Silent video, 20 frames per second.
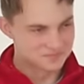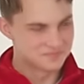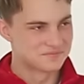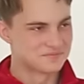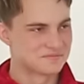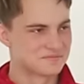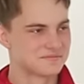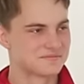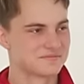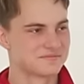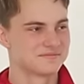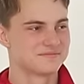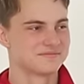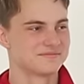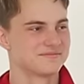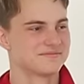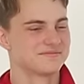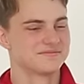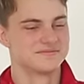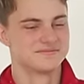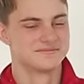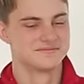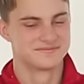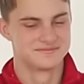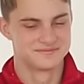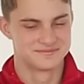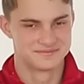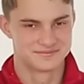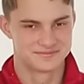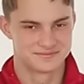
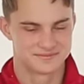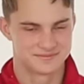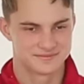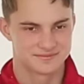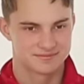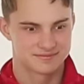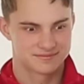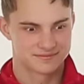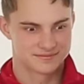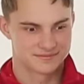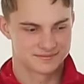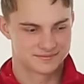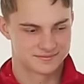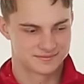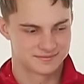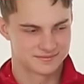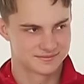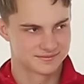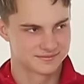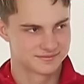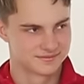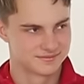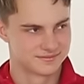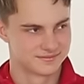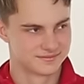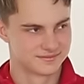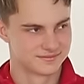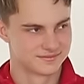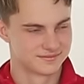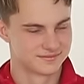
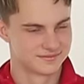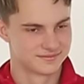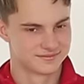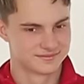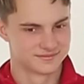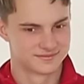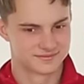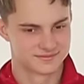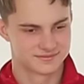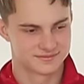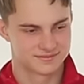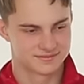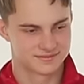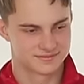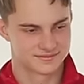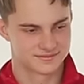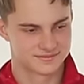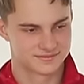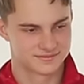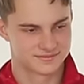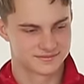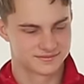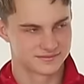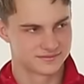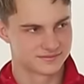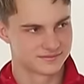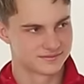(silent)